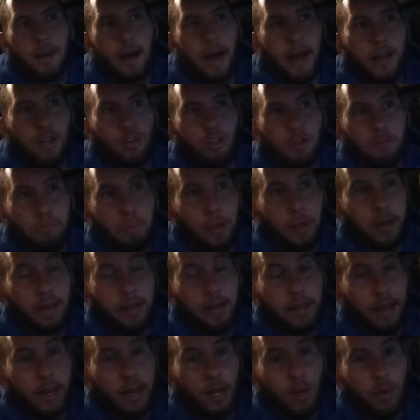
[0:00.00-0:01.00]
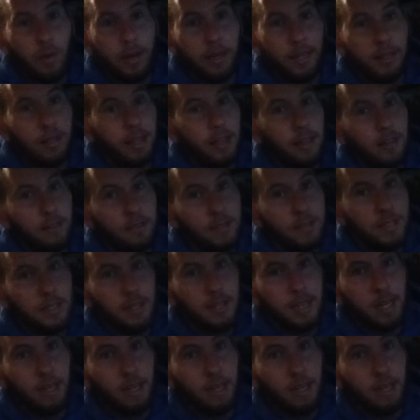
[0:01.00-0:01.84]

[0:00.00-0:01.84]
I do plan on getting one at the end of this